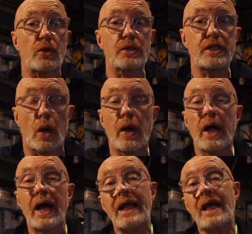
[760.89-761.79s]
done so,
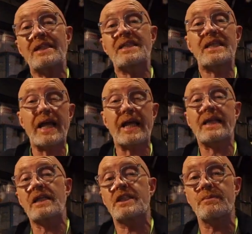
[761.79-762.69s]
and that's click
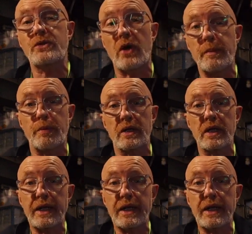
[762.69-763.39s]
that subscribe button,